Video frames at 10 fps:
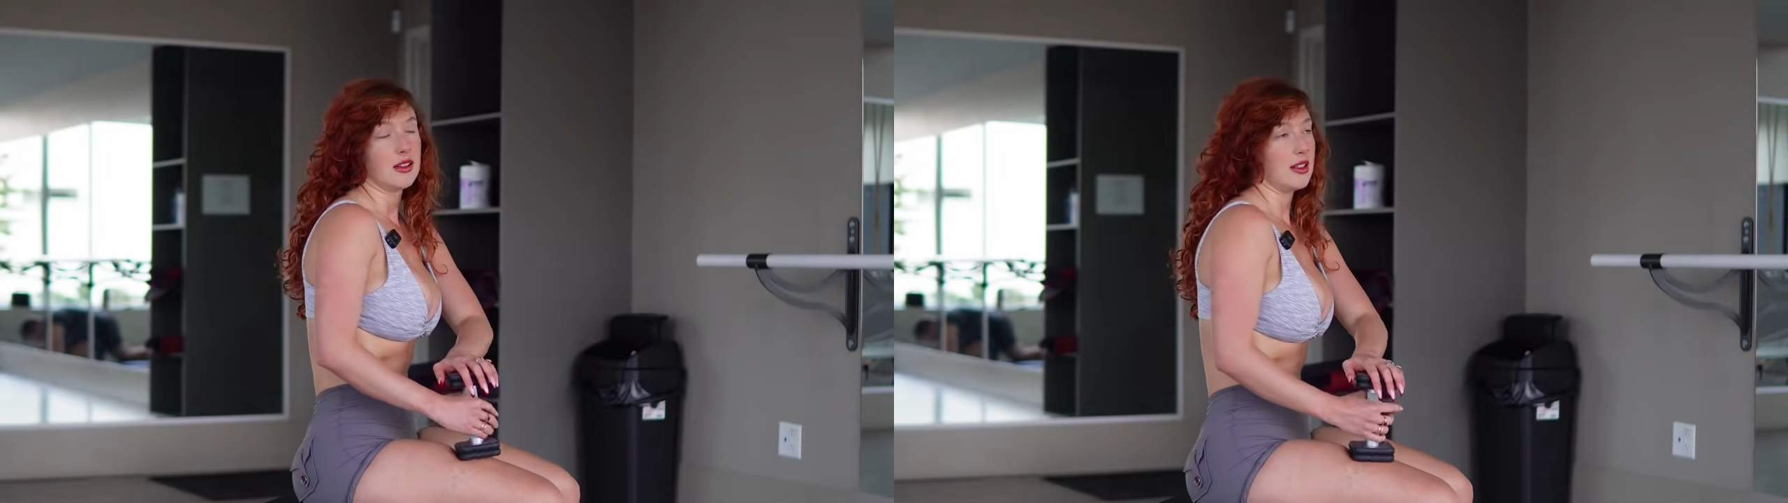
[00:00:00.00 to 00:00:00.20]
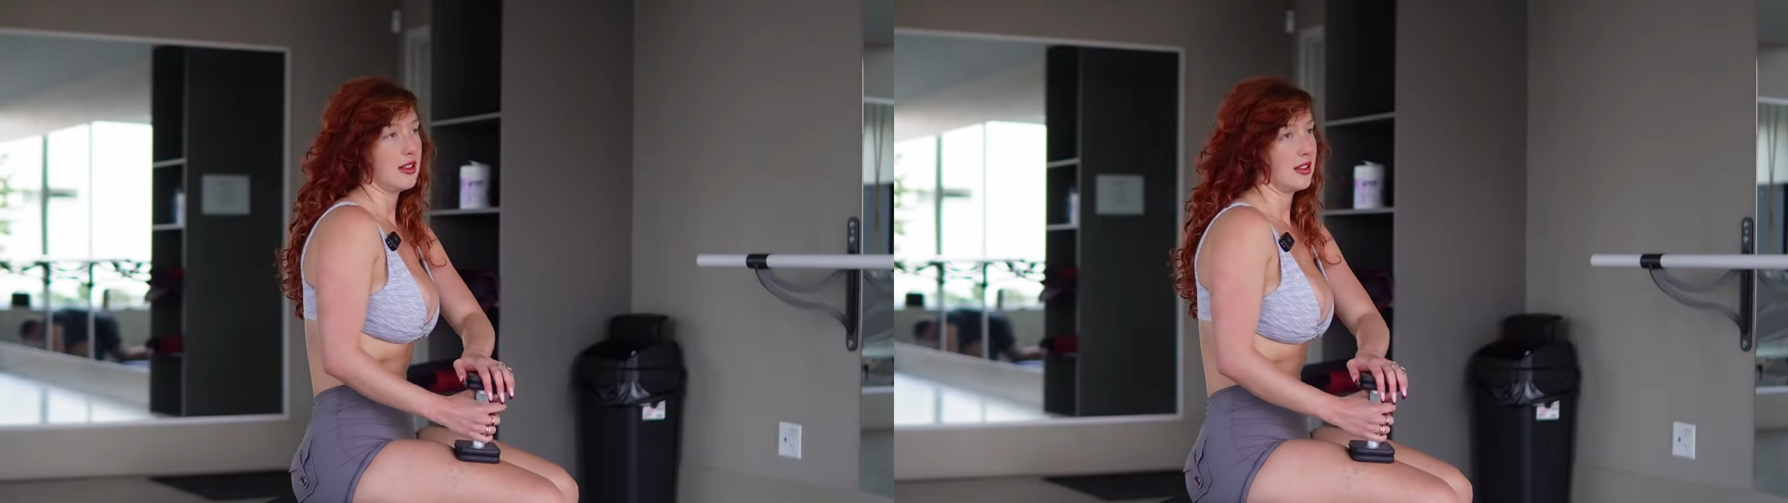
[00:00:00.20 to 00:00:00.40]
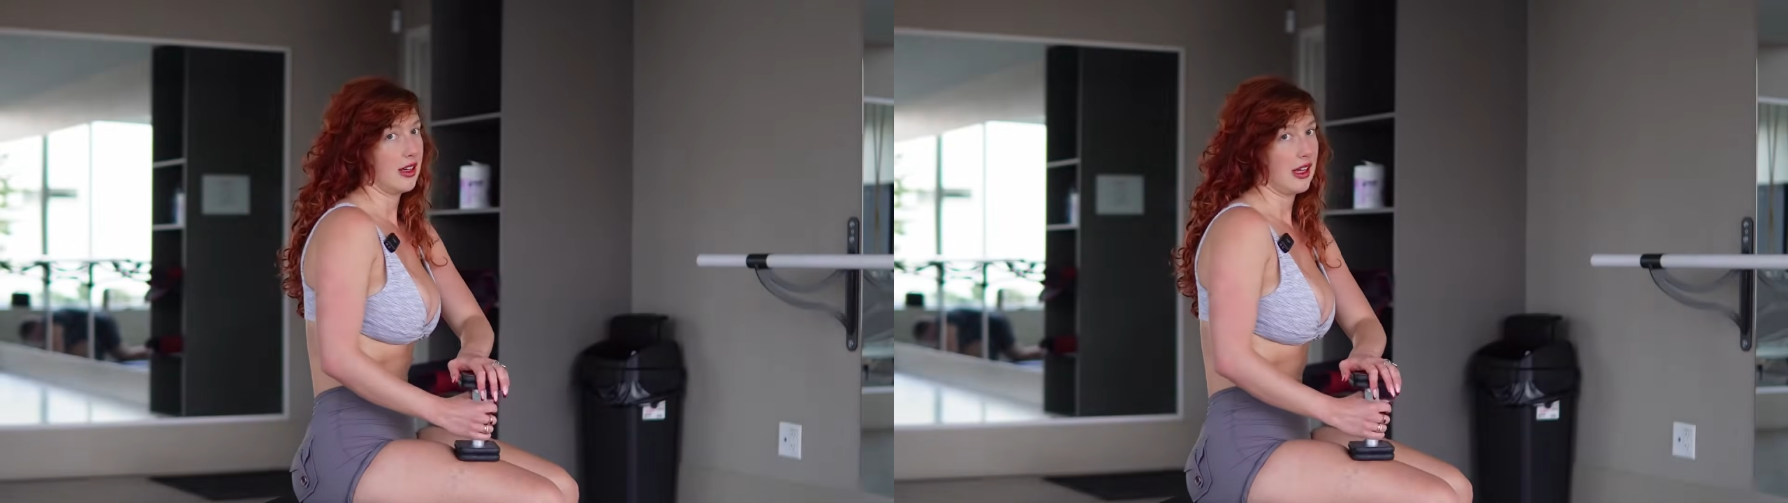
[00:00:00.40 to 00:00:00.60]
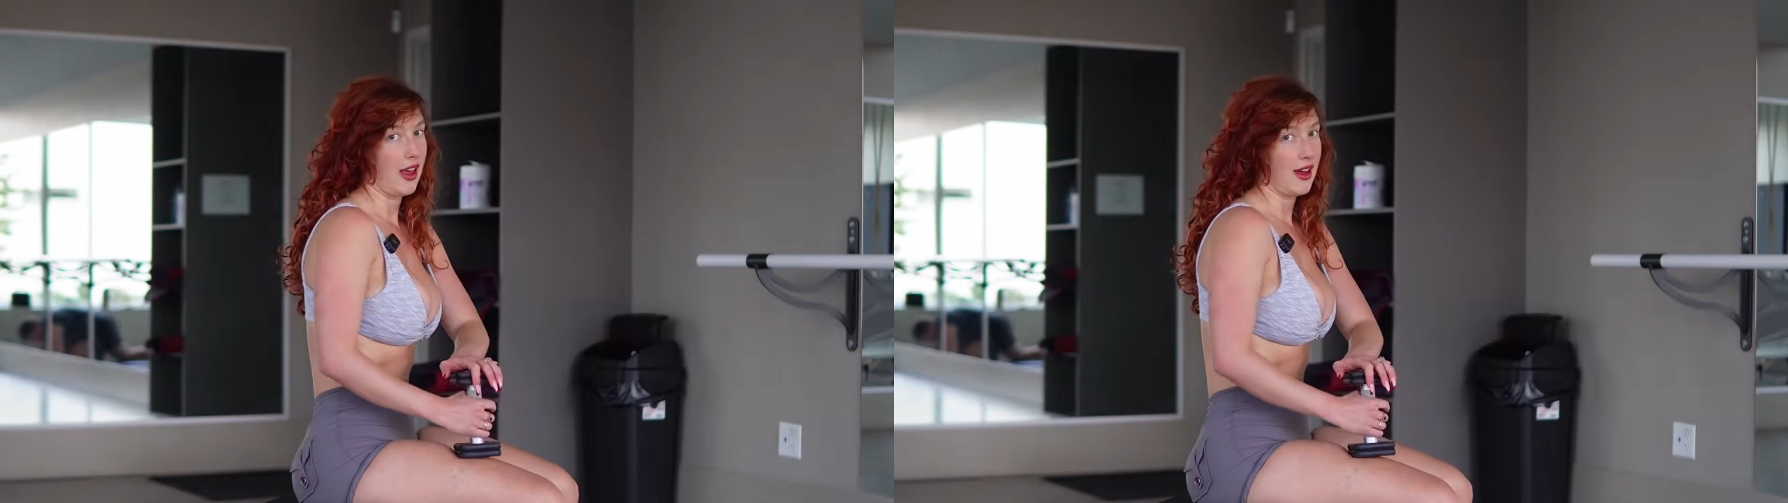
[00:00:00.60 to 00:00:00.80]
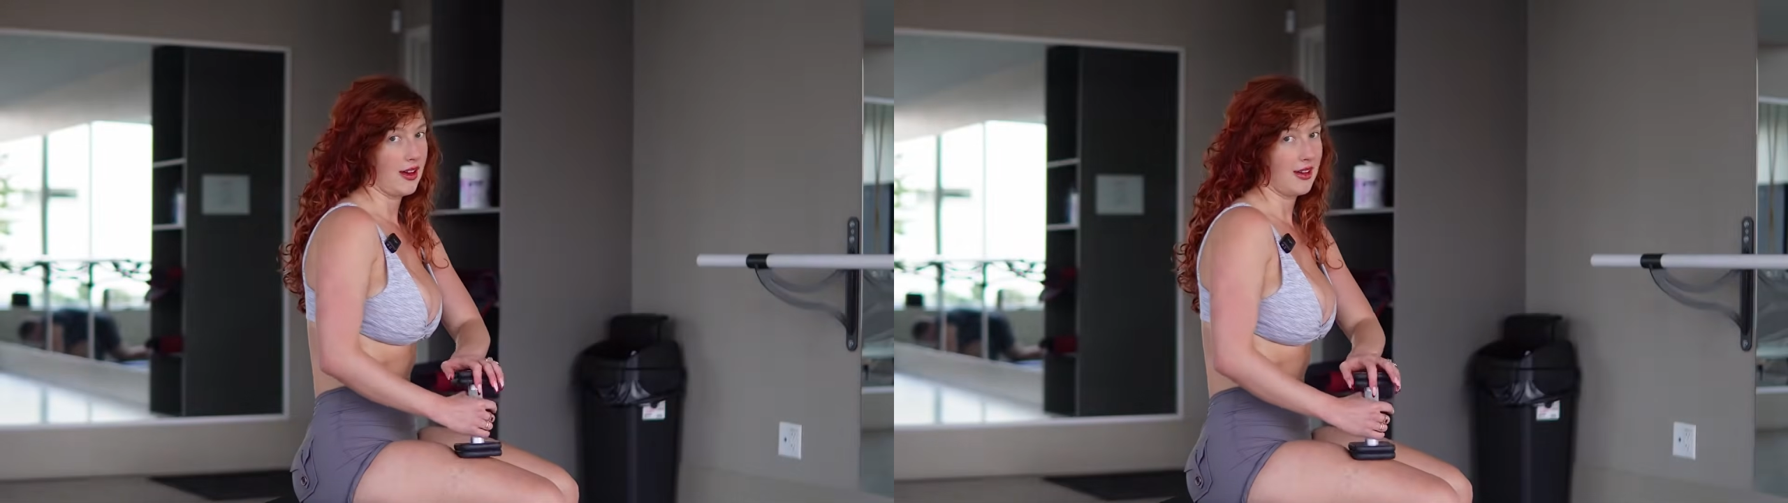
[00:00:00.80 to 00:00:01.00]
until I
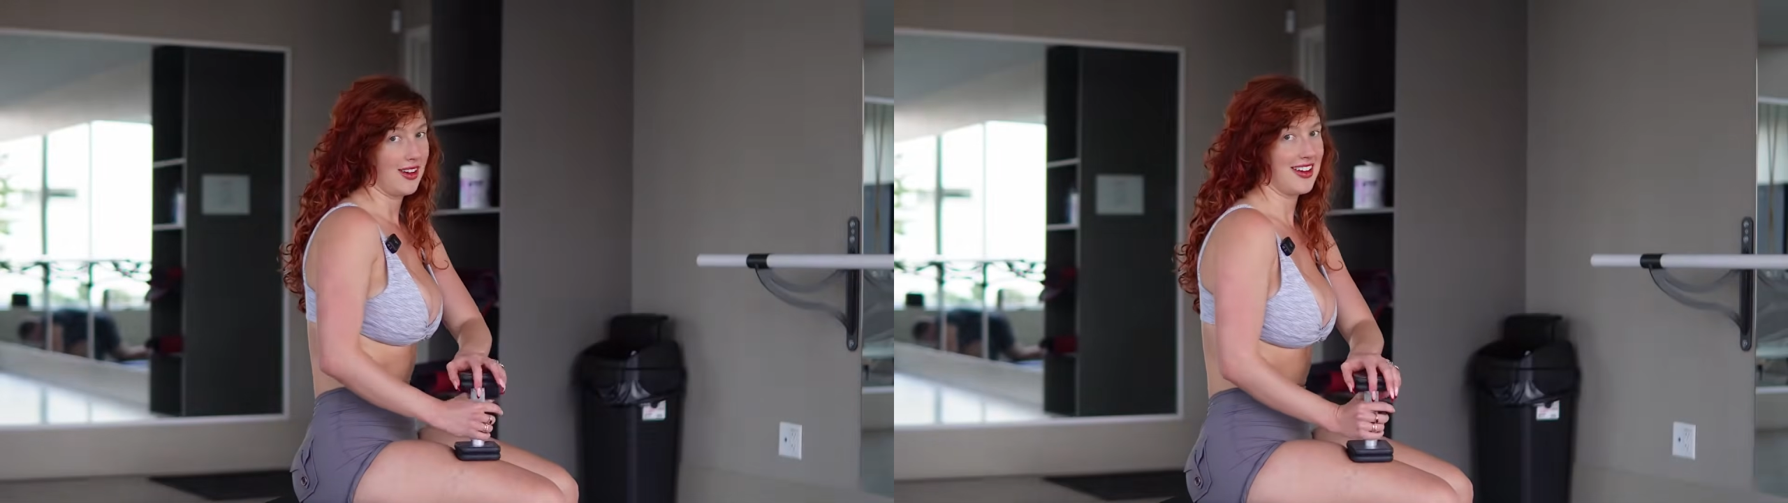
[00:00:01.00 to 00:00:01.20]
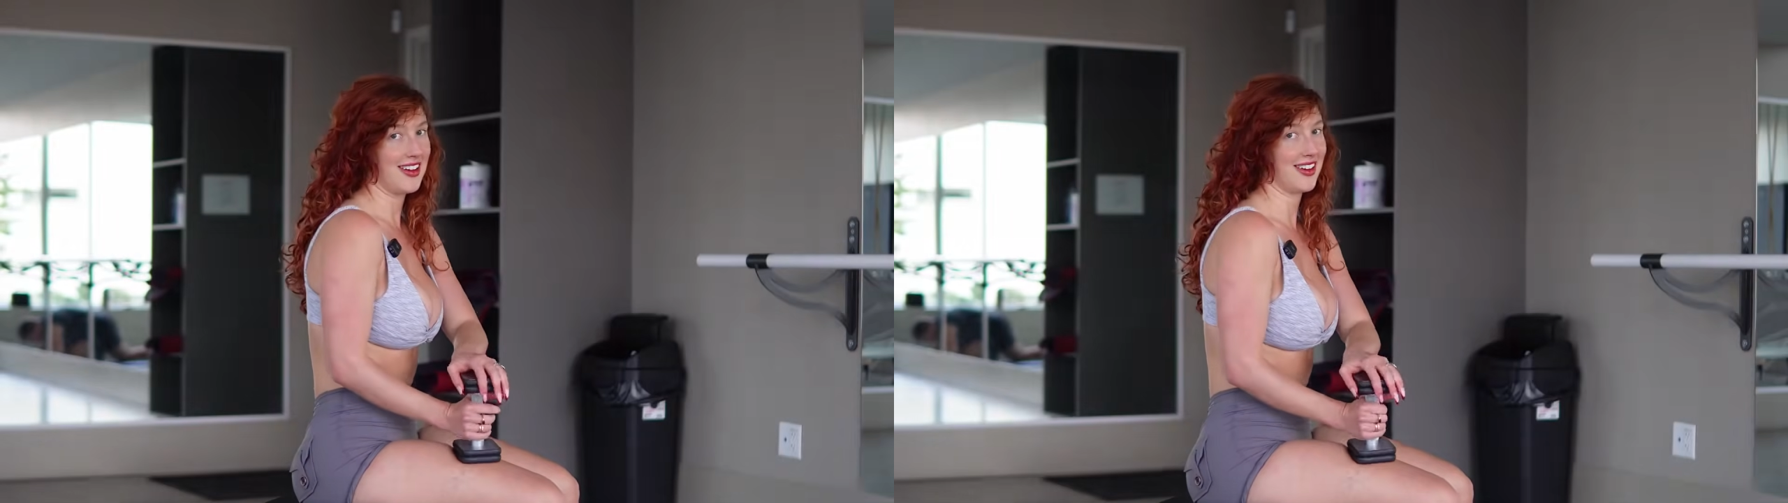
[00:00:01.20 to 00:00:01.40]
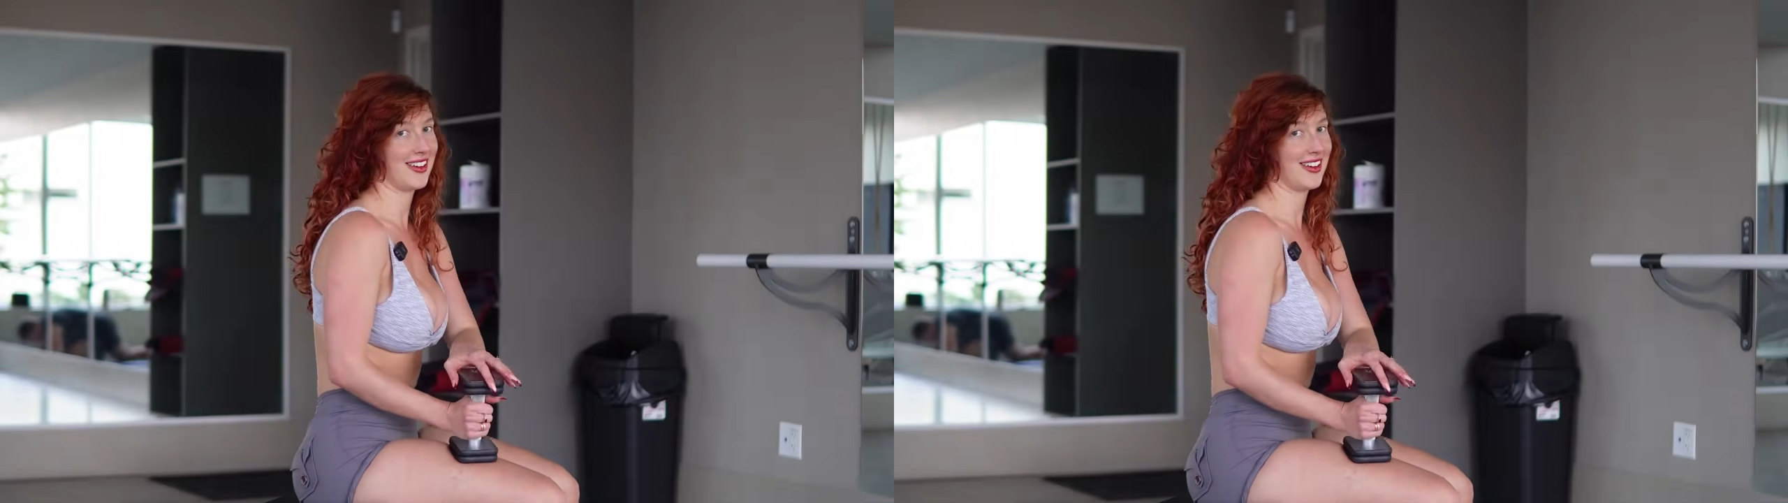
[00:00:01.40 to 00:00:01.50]
can't. I